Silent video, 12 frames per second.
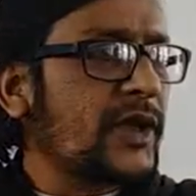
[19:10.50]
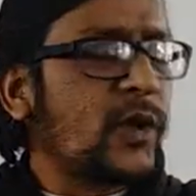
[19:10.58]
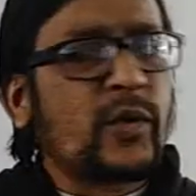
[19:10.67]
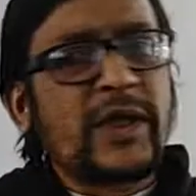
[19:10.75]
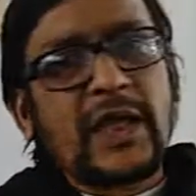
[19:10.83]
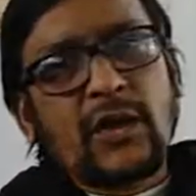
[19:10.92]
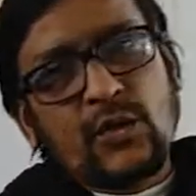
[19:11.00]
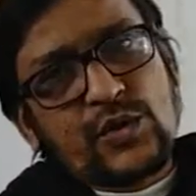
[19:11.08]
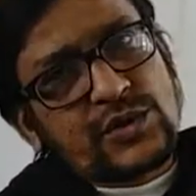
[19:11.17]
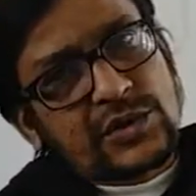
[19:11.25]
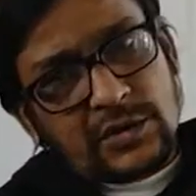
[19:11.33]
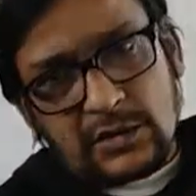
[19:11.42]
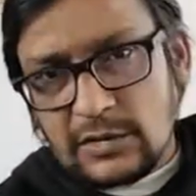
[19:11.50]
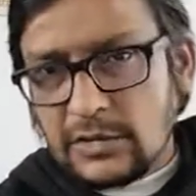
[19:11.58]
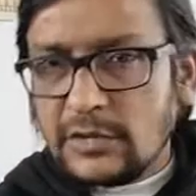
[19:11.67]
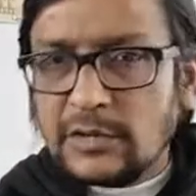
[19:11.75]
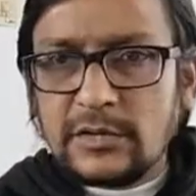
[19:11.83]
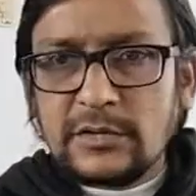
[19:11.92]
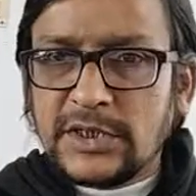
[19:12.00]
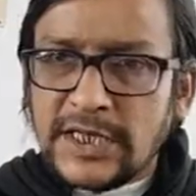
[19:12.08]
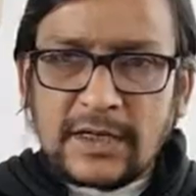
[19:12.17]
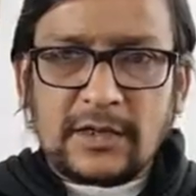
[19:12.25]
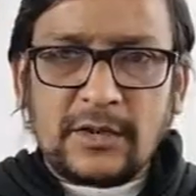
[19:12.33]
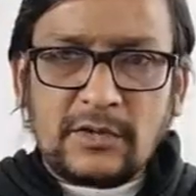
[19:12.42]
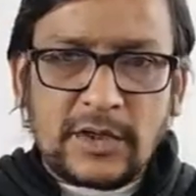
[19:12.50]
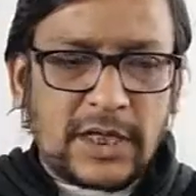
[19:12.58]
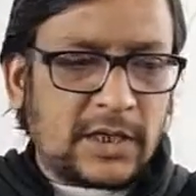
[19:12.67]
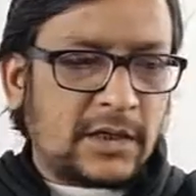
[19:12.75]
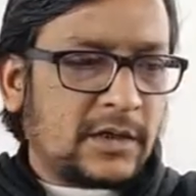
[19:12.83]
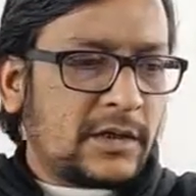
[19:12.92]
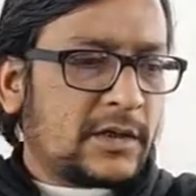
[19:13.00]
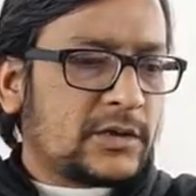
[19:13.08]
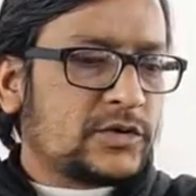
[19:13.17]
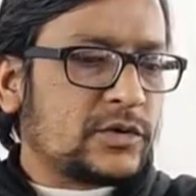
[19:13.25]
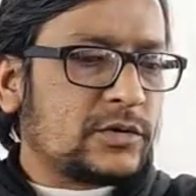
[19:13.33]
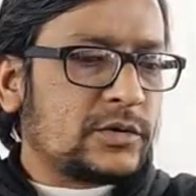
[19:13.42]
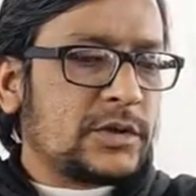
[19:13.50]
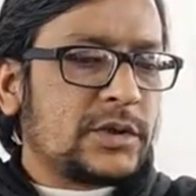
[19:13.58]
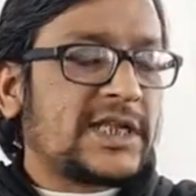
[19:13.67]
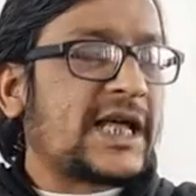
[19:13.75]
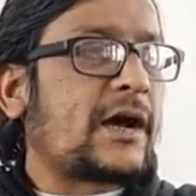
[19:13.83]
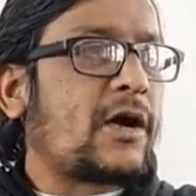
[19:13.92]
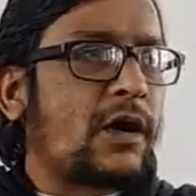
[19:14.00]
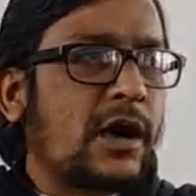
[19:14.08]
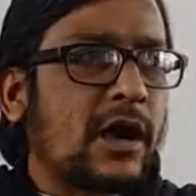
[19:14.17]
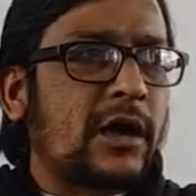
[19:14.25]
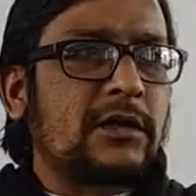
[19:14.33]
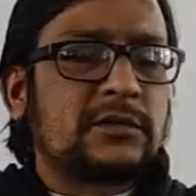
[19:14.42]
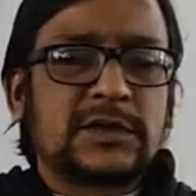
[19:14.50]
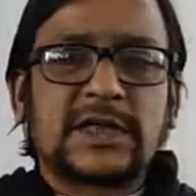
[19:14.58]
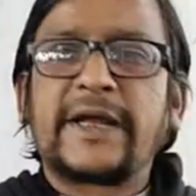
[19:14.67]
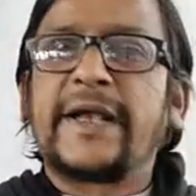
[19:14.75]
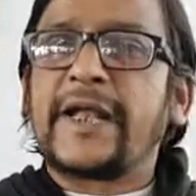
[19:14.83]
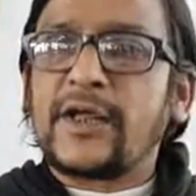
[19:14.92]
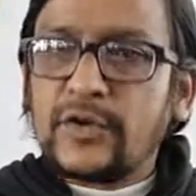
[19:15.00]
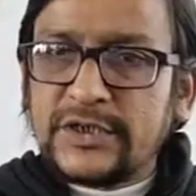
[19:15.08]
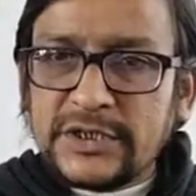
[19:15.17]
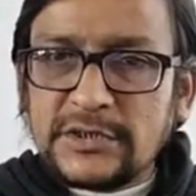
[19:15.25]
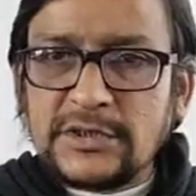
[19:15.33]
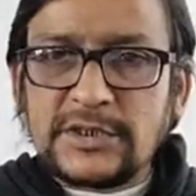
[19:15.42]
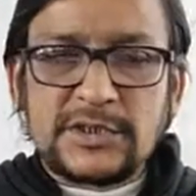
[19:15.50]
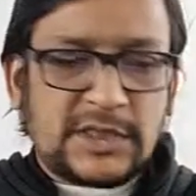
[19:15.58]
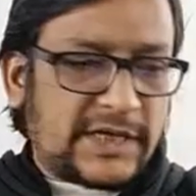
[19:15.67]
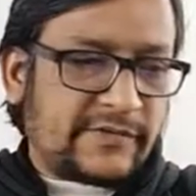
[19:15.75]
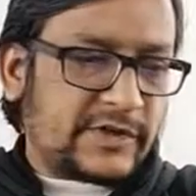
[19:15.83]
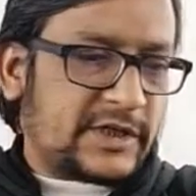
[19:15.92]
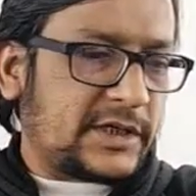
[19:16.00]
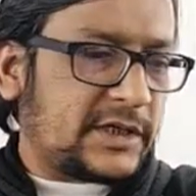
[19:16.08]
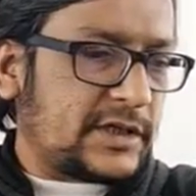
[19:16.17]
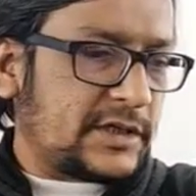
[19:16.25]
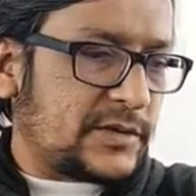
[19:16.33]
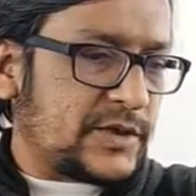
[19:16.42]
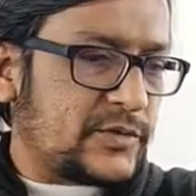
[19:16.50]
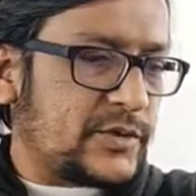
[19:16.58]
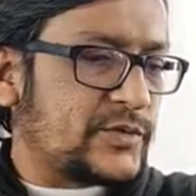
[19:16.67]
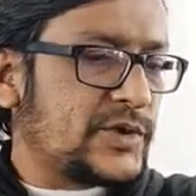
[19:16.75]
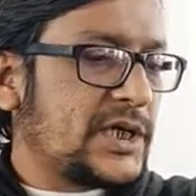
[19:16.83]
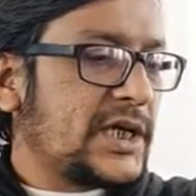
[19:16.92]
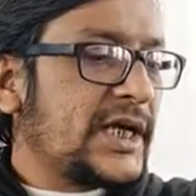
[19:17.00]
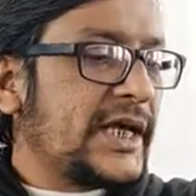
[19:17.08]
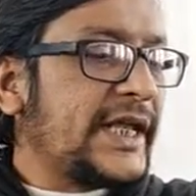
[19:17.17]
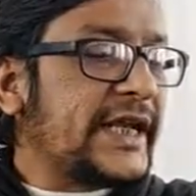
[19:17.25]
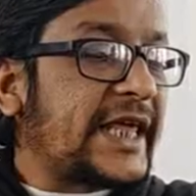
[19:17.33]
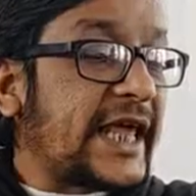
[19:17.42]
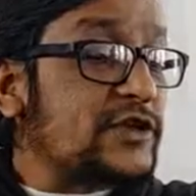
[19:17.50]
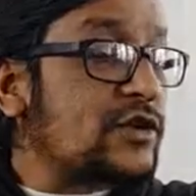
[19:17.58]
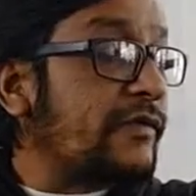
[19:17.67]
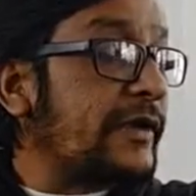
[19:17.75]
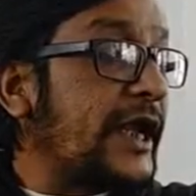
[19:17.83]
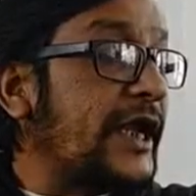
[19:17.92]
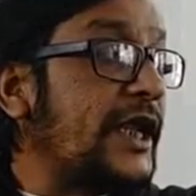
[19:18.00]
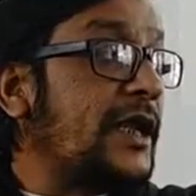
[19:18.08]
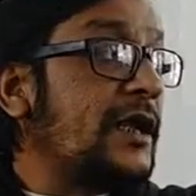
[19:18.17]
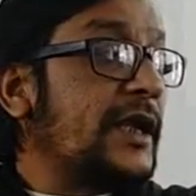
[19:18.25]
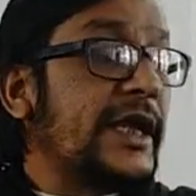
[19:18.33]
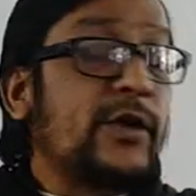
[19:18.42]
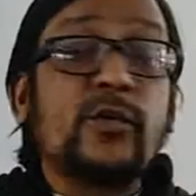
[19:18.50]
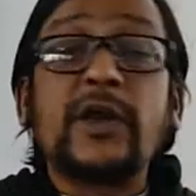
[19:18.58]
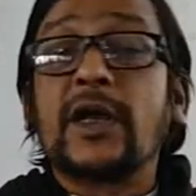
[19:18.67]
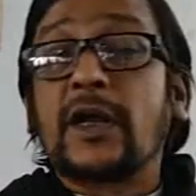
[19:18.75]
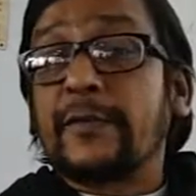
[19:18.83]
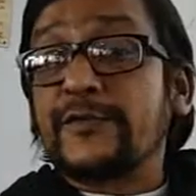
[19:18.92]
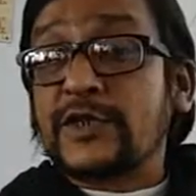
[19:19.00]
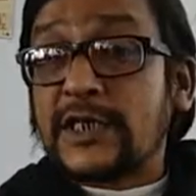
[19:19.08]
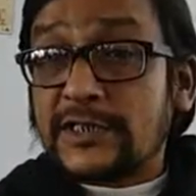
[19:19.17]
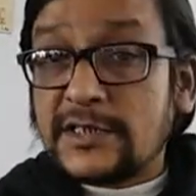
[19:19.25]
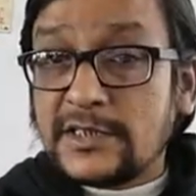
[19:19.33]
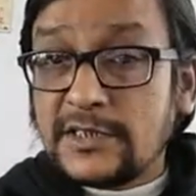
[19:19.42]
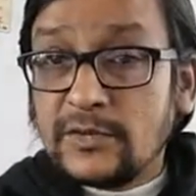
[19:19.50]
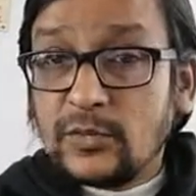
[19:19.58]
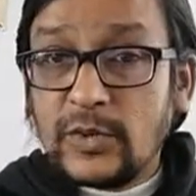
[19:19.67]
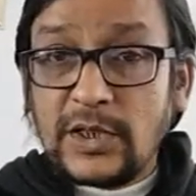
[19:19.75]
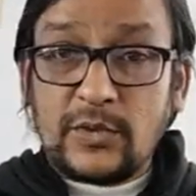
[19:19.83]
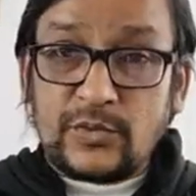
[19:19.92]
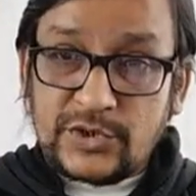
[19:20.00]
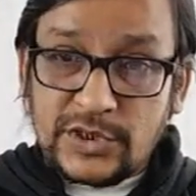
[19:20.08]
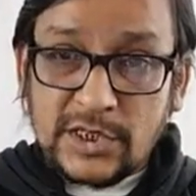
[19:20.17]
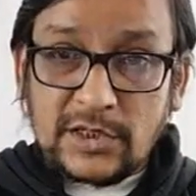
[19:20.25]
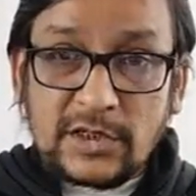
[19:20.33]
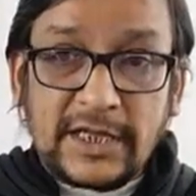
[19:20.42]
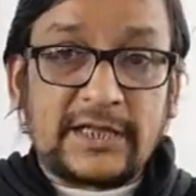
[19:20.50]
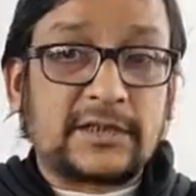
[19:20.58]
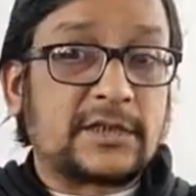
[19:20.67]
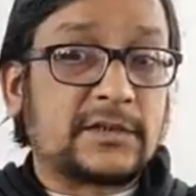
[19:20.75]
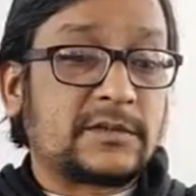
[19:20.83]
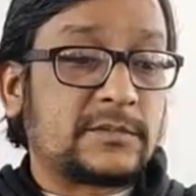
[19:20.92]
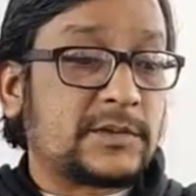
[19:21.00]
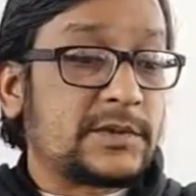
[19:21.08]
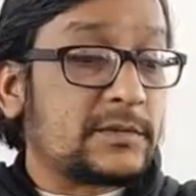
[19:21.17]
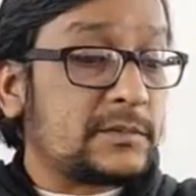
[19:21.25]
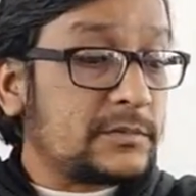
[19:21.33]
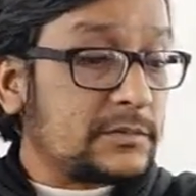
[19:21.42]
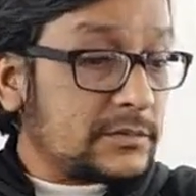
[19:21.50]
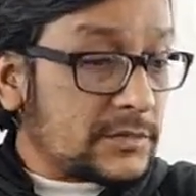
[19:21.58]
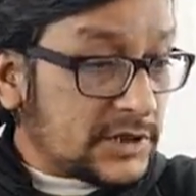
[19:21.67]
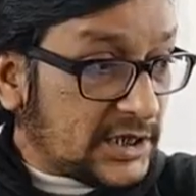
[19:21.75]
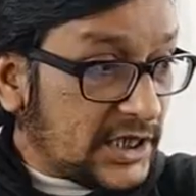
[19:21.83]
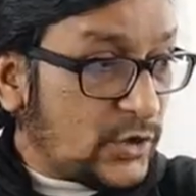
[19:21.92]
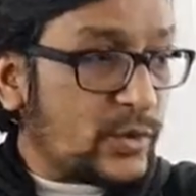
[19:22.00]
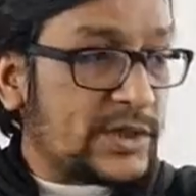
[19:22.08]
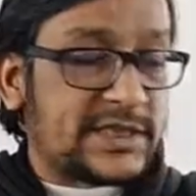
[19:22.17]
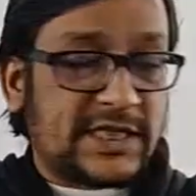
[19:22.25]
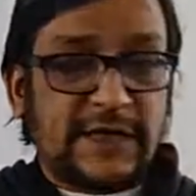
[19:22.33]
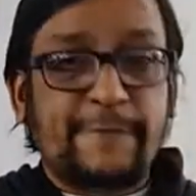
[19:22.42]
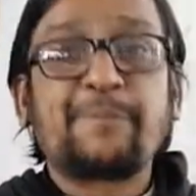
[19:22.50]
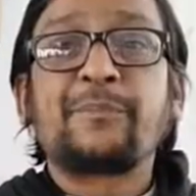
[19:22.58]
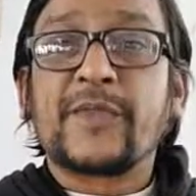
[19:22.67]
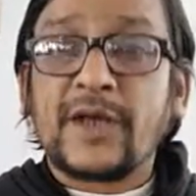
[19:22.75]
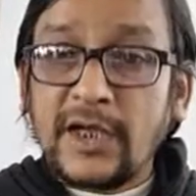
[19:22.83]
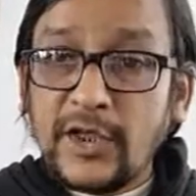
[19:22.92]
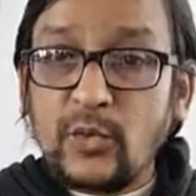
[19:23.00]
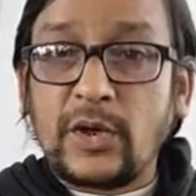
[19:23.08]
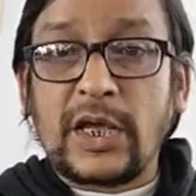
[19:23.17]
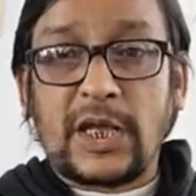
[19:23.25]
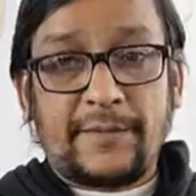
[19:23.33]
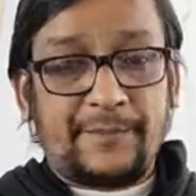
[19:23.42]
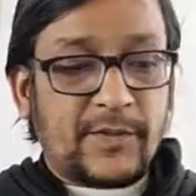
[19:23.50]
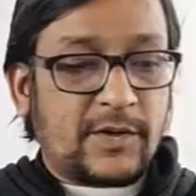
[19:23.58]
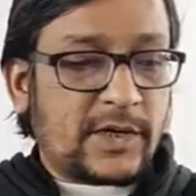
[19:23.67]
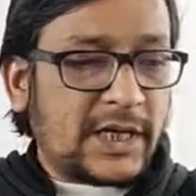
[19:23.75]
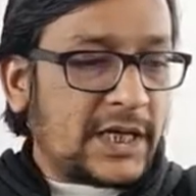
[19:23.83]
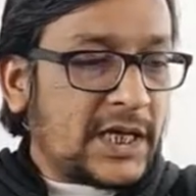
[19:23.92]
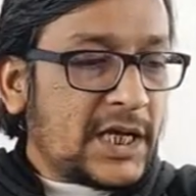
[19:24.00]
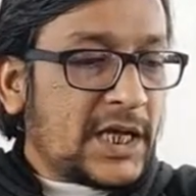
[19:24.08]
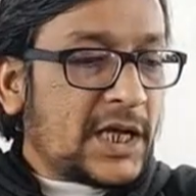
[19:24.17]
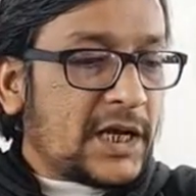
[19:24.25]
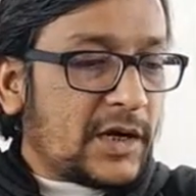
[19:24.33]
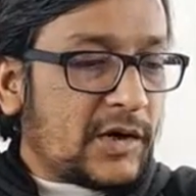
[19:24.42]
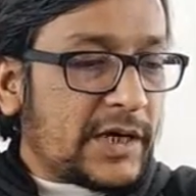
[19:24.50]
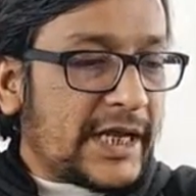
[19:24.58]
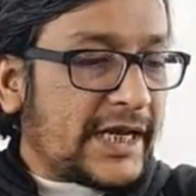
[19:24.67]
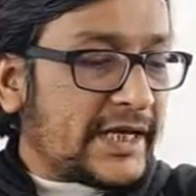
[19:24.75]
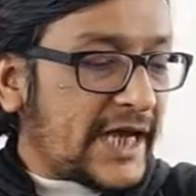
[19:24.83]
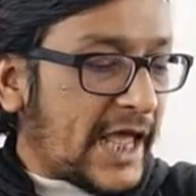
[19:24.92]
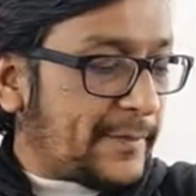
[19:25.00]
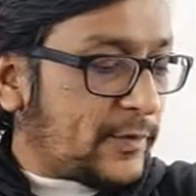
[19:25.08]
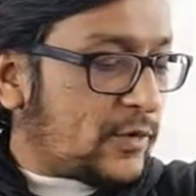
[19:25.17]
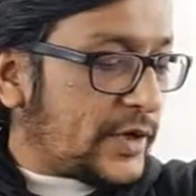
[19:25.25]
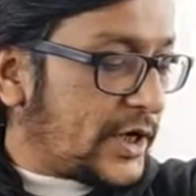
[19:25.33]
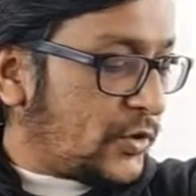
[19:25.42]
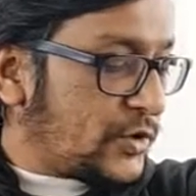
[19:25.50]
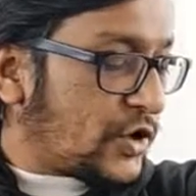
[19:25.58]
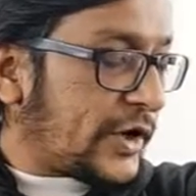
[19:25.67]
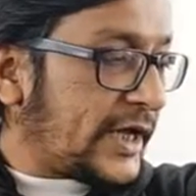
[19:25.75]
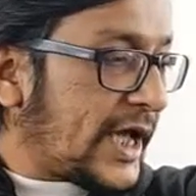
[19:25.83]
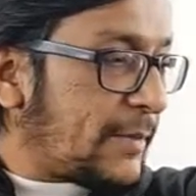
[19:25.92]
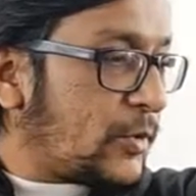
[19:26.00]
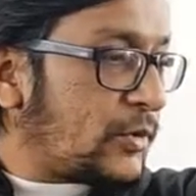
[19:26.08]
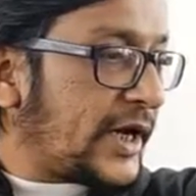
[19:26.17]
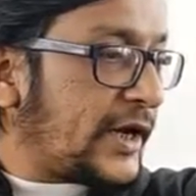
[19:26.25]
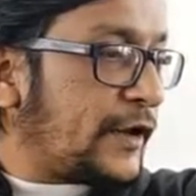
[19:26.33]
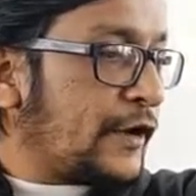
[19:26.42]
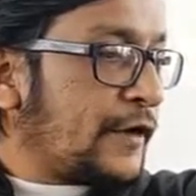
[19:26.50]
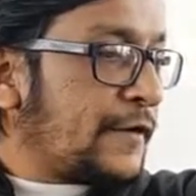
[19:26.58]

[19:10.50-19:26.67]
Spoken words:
we use the. Okay, so the Ganga, the Indian Oceans, everything you use. In case of any union of states, we use the, like the USA, the UK. Okay, now any type, when we talking about any